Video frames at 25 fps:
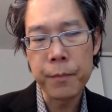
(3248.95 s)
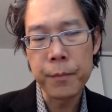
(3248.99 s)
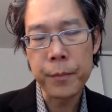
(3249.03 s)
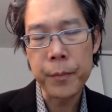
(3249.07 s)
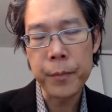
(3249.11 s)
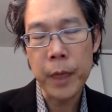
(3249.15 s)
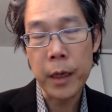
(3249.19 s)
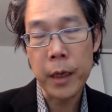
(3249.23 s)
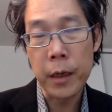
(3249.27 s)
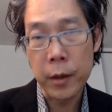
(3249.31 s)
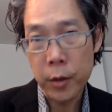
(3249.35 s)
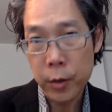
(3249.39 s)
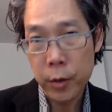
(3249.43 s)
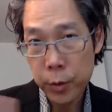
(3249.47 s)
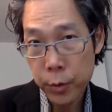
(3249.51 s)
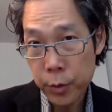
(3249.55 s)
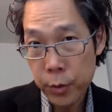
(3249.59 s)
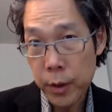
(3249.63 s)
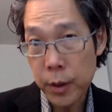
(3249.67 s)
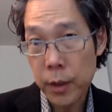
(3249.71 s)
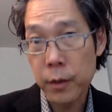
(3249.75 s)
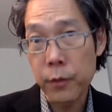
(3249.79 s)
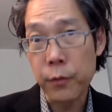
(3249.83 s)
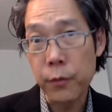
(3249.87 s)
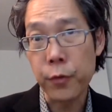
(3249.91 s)

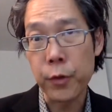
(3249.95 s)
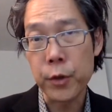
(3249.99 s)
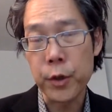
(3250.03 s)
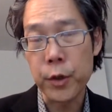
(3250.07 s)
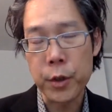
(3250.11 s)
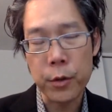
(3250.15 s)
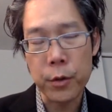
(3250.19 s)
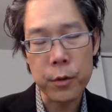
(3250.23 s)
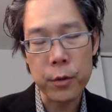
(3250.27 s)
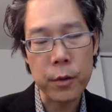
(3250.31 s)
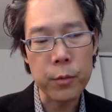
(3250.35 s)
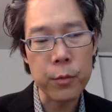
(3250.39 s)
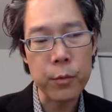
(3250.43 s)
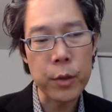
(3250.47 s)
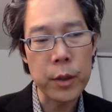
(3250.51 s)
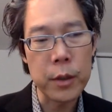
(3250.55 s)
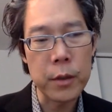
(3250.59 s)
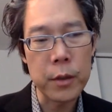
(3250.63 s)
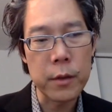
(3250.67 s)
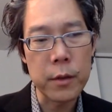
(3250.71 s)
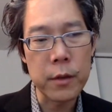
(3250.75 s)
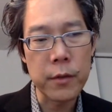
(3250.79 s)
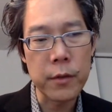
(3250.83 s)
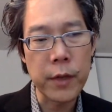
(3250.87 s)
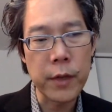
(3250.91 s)
including for children with
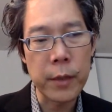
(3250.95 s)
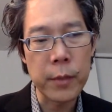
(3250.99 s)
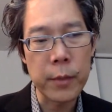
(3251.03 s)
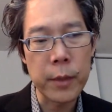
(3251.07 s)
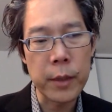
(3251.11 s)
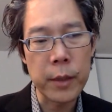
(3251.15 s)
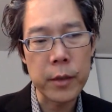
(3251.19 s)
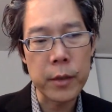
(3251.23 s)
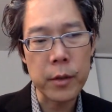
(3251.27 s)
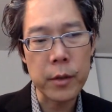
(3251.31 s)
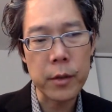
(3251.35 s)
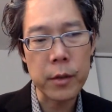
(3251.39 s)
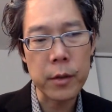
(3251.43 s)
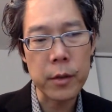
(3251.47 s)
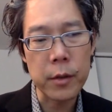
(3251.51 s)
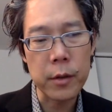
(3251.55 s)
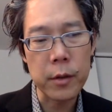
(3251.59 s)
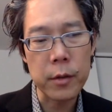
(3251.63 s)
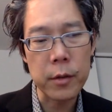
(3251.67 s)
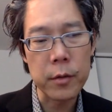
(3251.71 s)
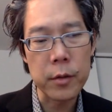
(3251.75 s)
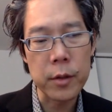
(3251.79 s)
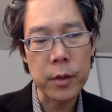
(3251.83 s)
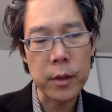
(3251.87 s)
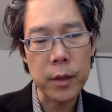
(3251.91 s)
developmental
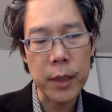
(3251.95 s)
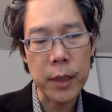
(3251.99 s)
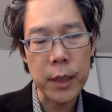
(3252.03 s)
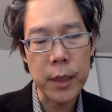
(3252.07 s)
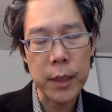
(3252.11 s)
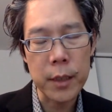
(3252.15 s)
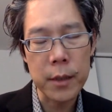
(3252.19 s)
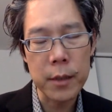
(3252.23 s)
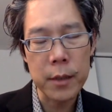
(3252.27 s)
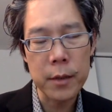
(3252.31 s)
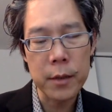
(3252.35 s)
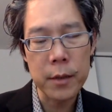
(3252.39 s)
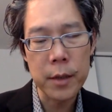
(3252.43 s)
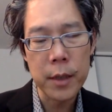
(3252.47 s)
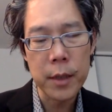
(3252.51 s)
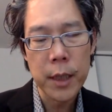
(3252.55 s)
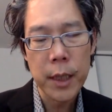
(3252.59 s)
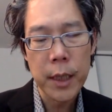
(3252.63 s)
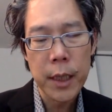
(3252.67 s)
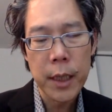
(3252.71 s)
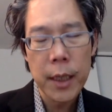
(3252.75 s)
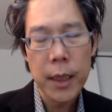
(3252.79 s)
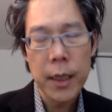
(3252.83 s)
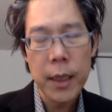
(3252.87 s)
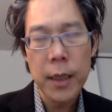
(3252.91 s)
delays.
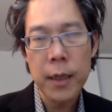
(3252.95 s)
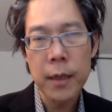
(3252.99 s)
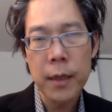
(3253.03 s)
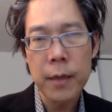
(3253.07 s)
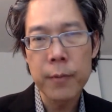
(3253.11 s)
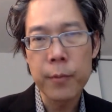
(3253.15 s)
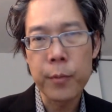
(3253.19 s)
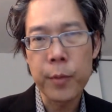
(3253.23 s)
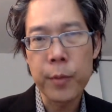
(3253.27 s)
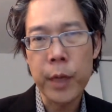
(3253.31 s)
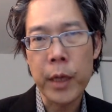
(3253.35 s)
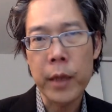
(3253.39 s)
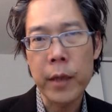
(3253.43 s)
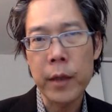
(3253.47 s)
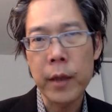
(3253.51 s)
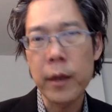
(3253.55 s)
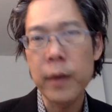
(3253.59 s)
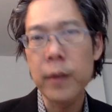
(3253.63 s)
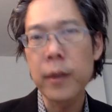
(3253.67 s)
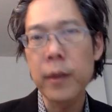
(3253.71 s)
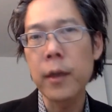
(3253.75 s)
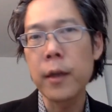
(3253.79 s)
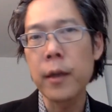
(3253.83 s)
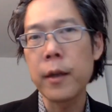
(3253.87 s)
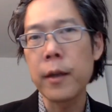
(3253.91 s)
And then
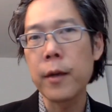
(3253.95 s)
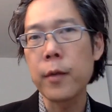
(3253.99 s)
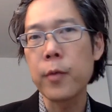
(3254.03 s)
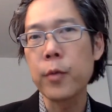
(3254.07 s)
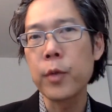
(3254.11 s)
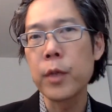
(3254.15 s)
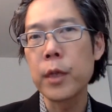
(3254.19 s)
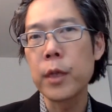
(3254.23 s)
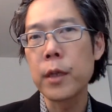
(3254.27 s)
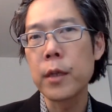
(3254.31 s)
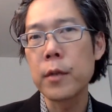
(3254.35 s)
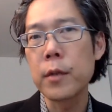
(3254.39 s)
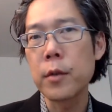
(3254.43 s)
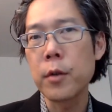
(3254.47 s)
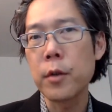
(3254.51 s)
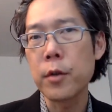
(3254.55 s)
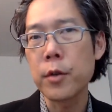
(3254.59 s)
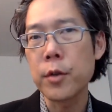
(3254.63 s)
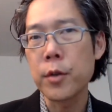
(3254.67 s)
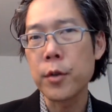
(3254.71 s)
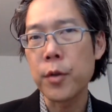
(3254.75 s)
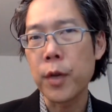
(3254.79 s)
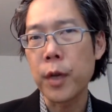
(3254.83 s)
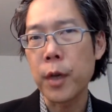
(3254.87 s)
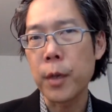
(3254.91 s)
I think we need to also
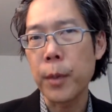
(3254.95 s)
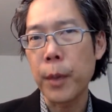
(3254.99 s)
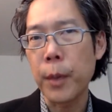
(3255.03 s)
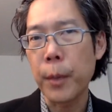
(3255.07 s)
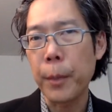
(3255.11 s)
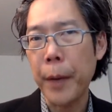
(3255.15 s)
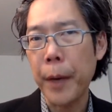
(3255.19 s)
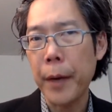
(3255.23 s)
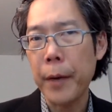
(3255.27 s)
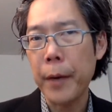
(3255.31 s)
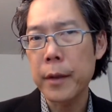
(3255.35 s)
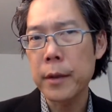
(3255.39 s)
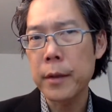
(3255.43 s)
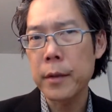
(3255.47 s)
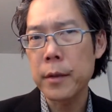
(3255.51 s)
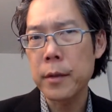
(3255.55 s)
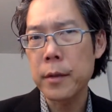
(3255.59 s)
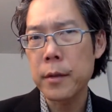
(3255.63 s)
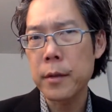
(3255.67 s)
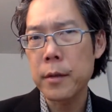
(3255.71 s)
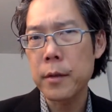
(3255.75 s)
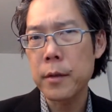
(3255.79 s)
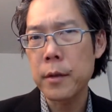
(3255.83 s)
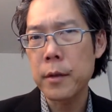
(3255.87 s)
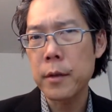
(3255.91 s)
think about
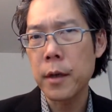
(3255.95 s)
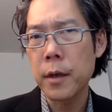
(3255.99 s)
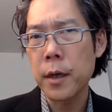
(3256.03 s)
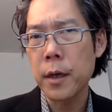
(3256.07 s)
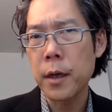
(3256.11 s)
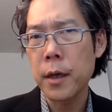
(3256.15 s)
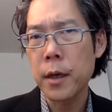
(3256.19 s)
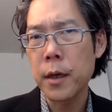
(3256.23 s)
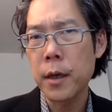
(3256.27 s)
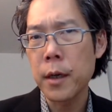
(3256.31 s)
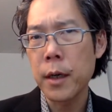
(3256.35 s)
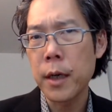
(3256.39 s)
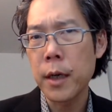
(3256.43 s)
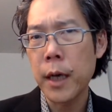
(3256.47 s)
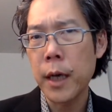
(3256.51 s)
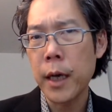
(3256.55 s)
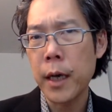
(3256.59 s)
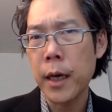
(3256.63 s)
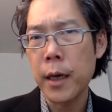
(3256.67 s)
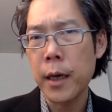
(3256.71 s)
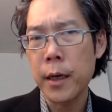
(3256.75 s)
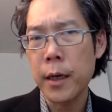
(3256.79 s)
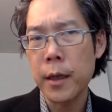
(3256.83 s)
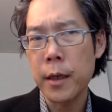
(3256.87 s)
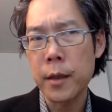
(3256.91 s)
parents
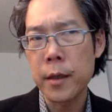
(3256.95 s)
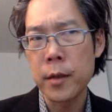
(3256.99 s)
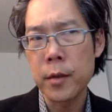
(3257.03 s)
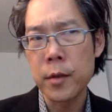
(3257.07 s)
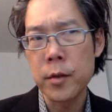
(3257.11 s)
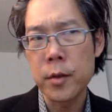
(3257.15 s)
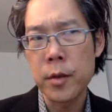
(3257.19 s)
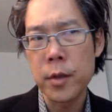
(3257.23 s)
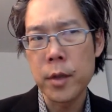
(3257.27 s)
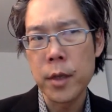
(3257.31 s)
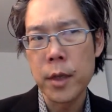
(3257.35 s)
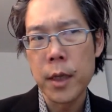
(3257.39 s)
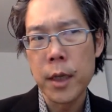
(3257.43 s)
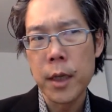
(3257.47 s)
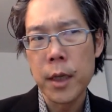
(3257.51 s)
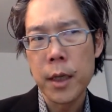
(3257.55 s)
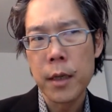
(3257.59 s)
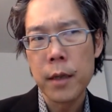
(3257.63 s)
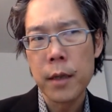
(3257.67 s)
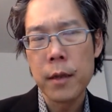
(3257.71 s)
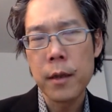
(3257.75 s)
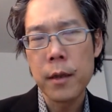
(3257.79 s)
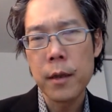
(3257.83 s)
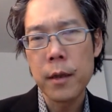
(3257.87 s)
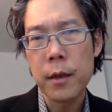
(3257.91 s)
and
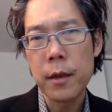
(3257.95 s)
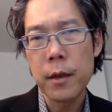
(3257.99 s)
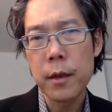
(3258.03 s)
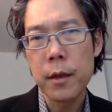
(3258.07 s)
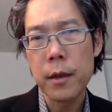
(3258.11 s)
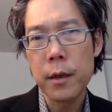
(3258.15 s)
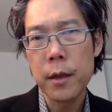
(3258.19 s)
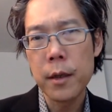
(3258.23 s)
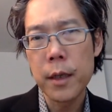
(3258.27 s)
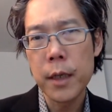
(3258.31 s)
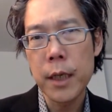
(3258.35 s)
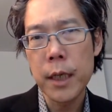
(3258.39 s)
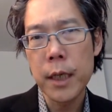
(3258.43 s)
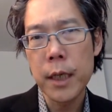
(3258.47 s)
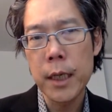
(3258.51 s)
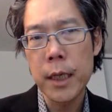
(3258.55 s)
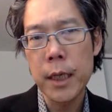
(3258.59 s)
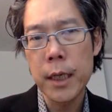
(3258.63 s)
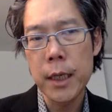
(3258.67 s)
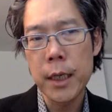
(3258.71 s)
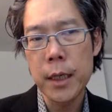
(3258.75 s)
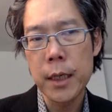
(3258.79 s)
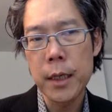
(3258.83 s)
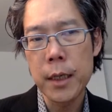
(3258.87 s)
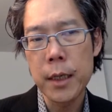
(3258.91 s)
the
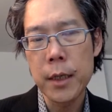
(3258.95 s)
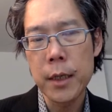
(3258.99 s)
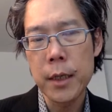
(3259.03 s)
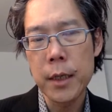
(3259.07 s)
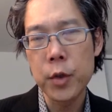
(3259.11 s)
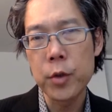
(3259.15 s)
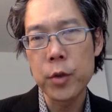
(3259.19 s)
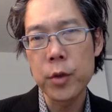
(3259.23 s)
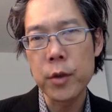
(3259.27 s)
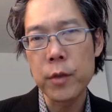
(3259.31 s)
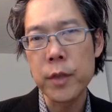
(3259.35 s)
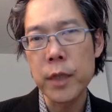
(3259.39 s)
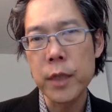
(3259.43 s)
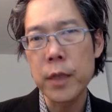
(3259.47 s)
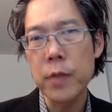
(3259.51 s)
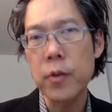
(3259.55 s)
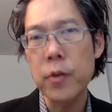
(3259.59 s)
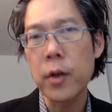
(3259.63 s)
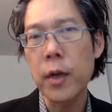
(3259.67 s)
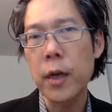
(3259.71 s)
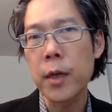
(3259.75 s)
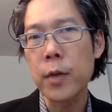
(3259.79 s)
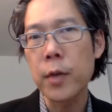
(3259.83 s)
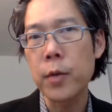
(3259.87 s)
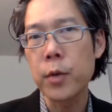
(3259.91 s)
issues of gender
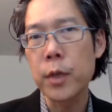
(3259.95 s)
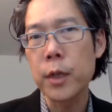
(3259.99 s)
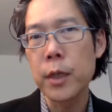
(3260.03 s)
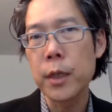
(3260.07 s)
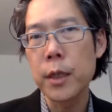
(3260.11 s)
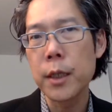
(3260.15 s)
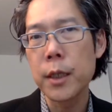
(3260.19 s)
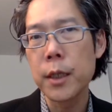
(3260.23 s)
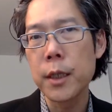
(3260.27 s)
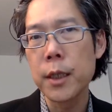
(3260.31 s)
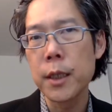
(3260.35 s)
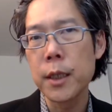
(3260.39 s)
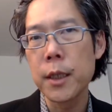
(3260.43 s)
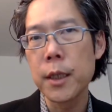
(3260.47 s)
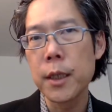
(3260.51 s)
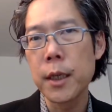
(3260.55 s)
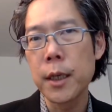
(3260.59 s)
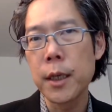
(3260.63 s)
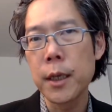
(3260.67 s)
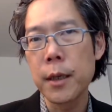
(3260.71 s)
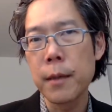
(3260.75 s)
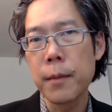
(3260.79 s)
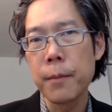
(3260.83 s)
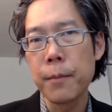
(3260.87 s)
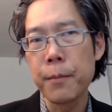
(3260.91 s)
equity,
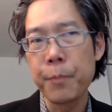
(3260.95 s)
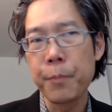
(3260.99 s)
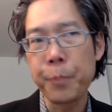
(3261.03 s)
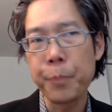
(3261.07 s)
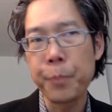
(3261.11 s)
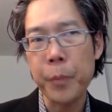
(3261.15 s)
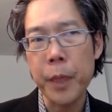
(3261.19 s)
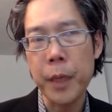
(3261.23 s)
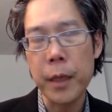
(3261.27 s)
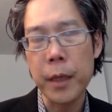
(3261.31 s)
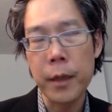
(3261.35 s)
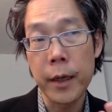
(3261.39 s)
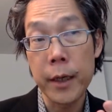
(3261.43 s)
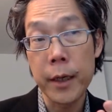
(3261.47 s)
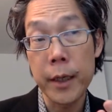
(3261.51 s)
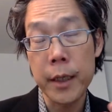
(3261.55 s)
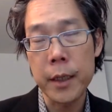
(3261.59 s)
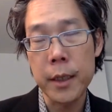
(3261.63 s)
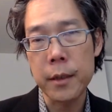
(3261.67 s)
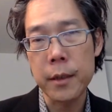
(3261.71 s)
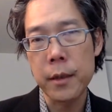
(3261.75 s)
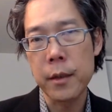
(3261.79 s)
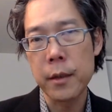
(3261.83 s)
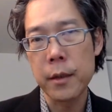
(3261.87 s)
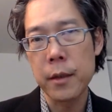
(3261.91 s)
like
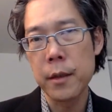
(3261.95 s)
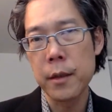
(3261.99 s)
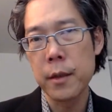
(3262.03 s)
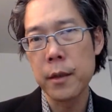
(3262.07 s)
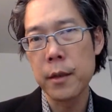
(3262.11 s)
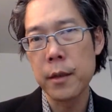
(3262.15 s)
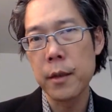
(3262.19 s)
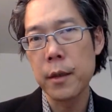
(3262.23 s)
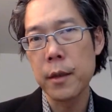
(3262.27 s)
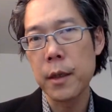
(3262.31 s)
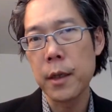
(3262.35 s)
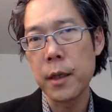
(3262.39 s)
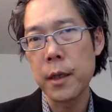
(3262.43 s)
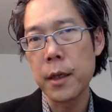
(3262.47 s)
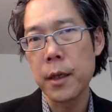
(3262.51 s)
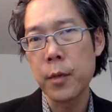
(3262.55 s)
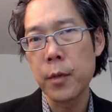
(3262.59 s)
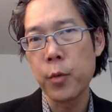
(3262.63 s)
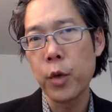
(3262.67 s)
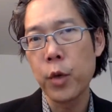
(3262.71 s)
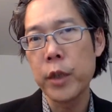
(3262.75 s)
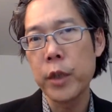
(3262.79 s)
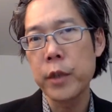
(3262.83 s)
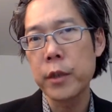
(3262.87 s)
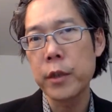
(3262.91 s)
the
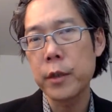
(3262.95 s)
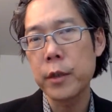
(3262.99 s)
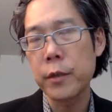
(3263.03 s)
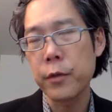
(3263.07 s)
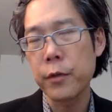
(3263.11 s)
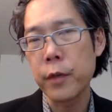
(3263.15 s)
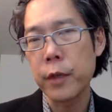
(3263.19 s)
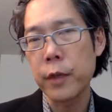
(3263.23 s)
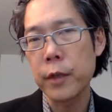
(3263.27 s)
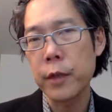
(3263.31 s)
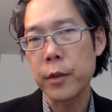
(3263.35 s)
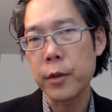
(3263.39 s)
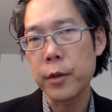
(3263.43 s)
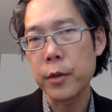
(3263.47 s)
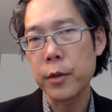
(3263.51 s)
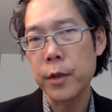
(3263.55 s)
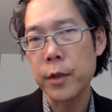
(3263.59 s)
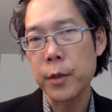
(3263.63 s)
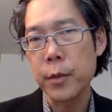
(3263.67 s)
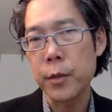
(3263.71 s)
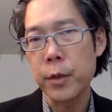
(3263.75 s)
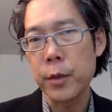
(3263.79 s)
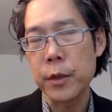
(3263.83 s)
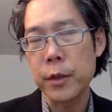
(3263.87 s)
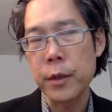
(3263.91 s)
wage differentials that
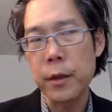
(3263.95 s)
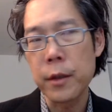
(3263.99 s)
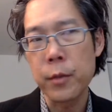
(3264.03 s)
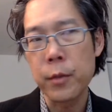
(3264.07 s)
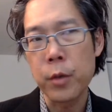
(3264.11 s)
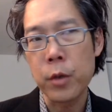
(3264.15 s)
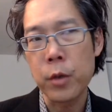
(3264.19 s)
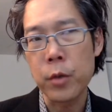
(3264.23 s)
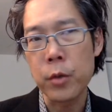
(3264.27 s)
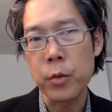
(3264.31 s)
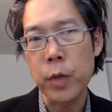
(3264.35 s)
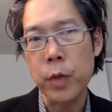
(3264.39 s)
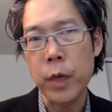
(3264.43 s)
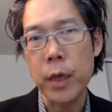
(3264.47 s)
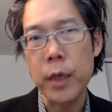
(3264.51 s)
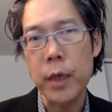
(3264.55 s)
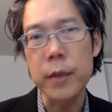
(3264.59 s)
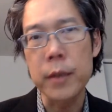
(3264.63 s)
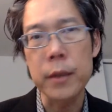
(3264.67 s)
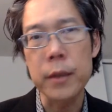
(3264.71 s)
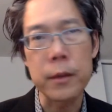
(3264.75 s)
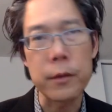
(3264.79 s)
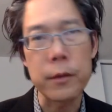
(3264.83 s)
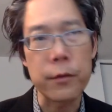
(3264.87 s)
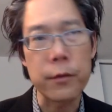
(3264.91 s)
we see worldwide
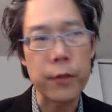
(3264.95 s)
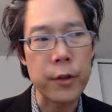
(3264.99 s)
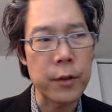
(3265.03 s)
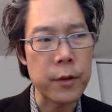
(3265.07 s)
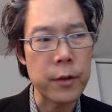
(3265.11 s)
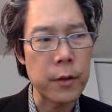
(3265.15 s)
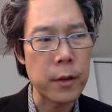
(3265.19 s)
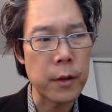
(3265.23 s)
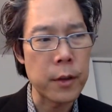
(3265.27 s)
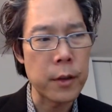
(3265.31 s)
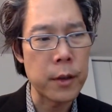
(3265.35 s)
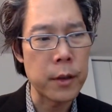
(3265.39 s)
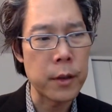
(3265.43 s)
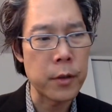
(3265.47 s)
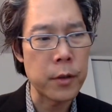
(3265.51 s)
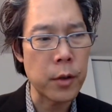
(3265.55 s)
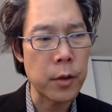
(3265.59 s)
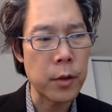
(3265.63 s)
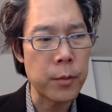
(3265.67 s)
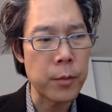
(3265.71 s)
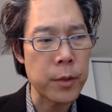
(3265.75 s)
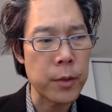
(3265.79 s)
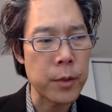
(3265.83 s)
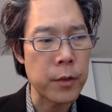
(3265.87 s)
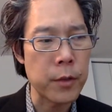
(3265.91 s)
in
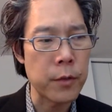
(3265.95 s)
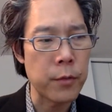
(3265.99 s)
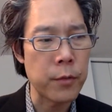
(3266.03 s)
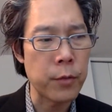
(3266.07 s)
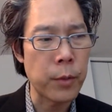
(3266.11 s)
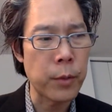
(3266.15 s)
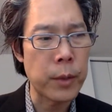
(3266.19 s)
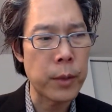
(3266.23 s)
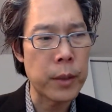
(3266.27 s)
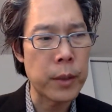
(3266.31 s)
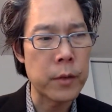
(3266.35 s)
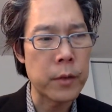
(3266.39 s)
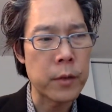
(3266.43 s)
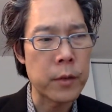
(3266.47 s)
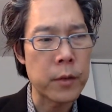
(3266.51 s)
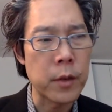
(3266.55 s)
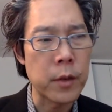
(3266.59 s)
terms of women's